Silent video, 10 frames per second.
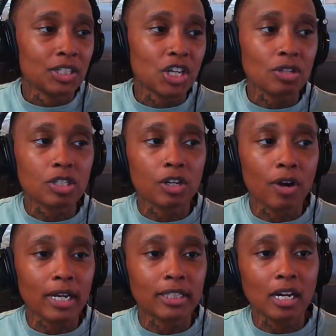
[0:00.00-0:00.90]
Chelsea
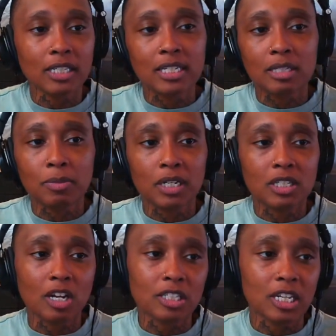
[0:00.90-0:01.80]
Gray, 36 minutes,
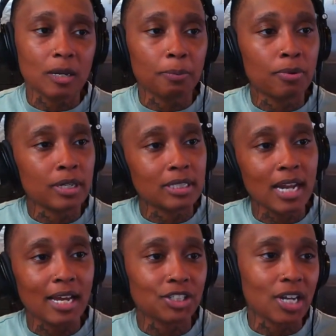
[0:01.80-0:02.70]
13 points.
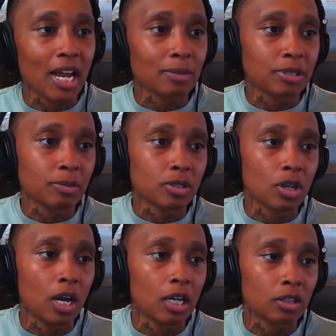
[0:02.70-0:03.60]
Not shocked. She was
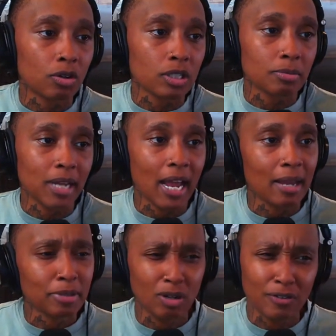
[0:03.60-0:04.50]
throwing some
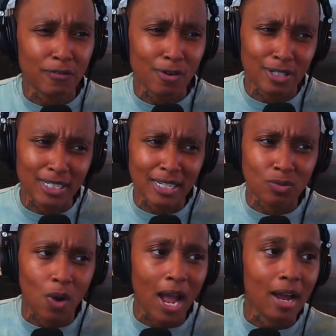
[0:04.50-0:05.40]
dimes. Only 4
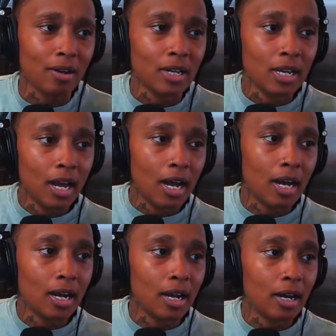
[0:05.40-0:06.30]
assists. Wow.
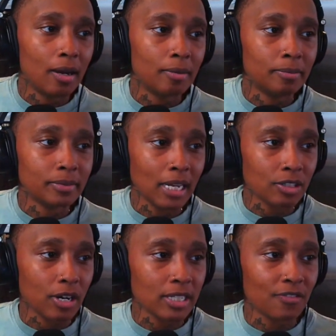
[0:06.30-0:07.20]
That's
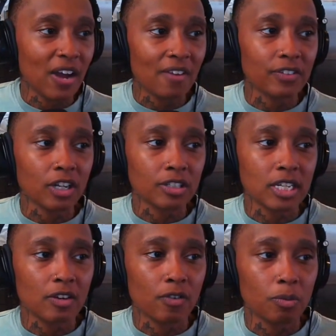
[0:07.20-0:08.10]
crazy. 5 for
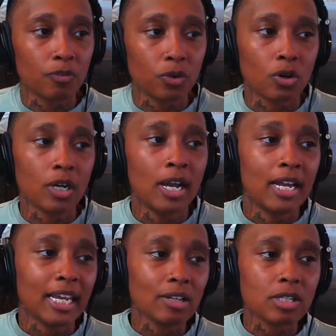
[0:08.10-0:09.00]
13 from the floor.
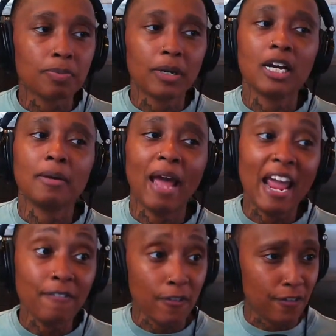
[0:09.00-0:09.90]
Kelsey Plum,
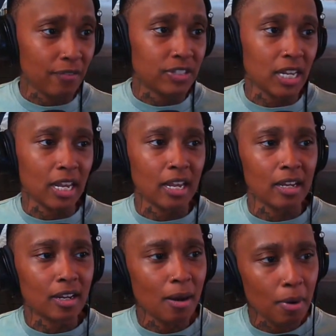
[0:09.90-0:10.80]
8 for
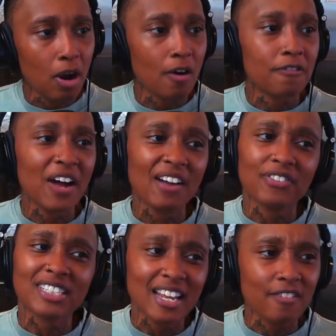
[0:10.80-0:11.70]
15. Come on. 5
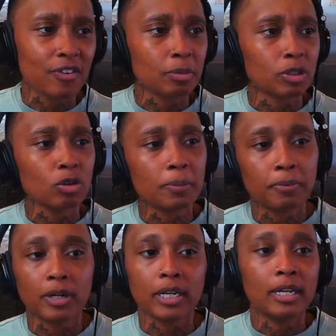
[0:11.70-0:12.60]
for 10 from the
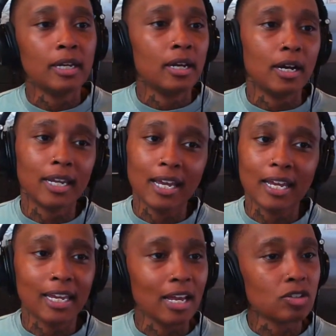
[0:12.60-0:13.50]
3-point.
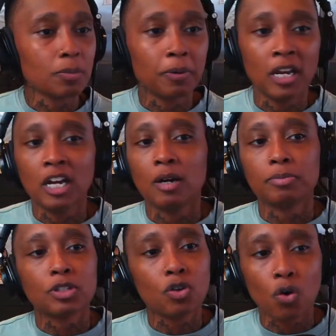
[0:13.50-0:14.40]
Again, Kelsey Plum
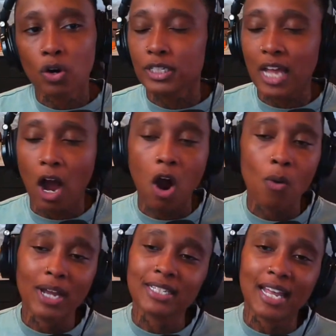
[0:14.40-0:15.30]
scoring,
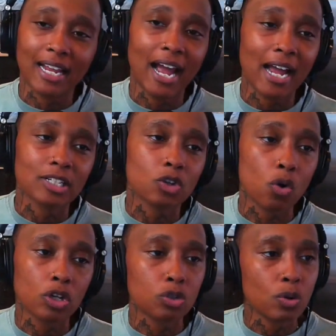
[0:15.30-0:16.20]
always second highest
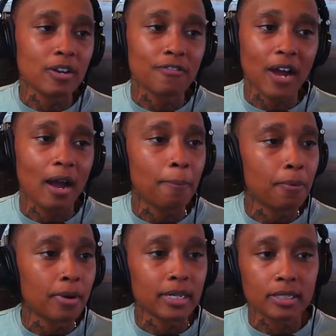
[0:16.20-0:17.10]
scorer, 25
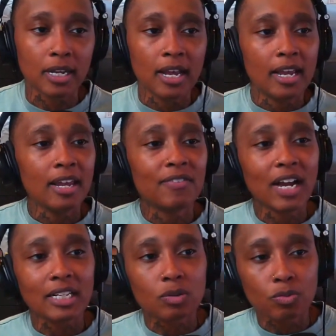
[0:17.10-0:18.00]
points. Even
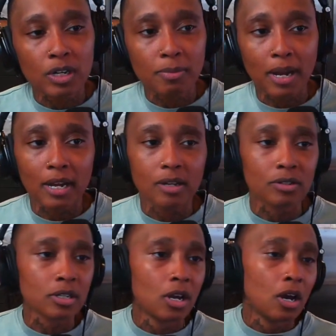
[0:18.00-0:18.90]
got some
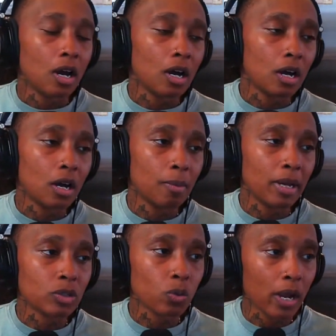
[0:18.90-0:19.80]
rebounds
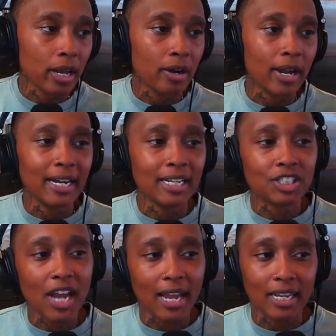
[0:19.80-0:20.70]
as well. And then
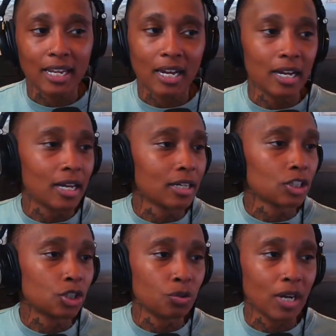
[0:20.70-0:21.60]
Jackie Young
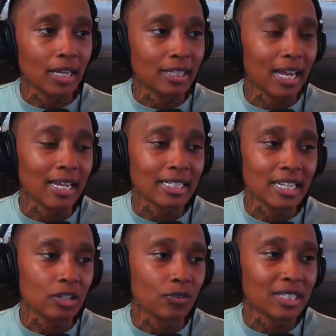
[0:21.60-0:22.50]
shooting that thing,
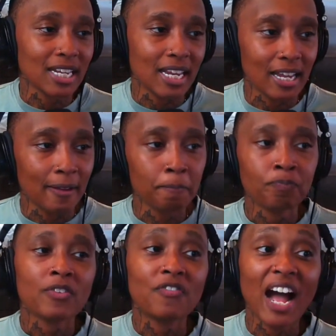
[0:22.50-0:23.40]
6 for 10.
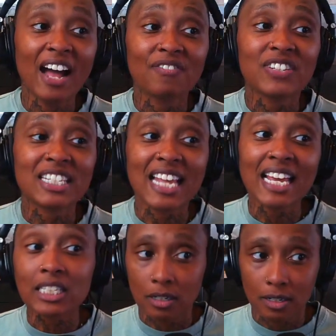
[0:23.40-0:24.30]
5 for
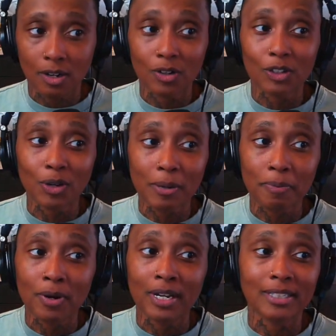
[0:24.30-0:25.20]
6 on the
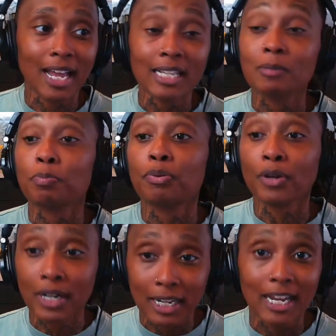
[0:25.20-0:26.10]
3-point. That's
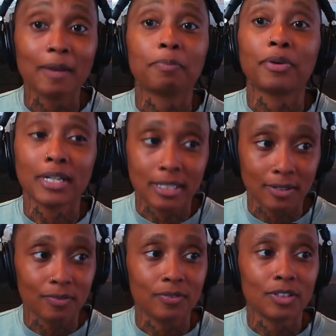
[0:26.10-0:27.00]
pretty
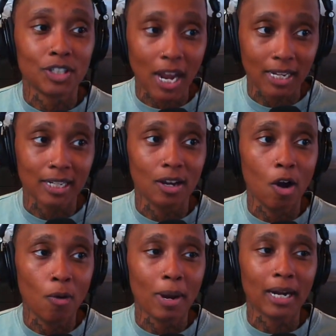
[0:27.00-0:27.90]
impressive. Jackie,
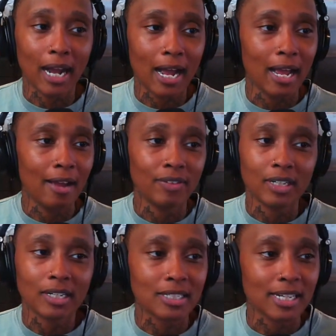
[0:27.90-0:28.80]
oh my God, having
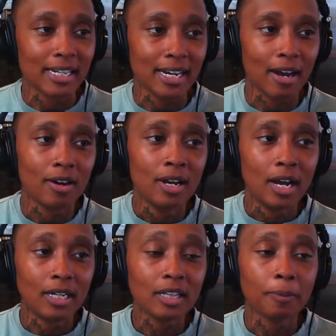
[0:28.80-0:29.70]
another
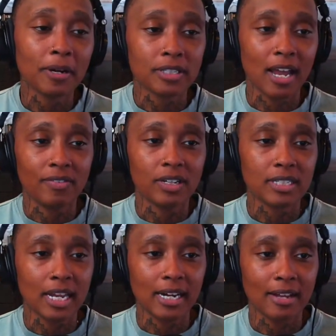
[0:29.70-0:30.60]
person having a
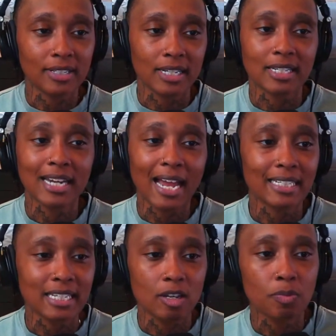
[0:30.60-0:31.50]
standout season,
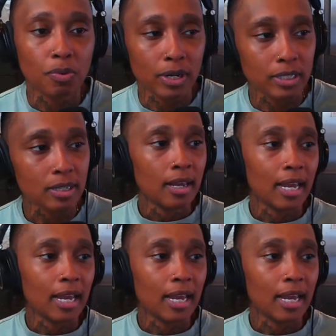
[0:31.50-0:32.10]
19 points.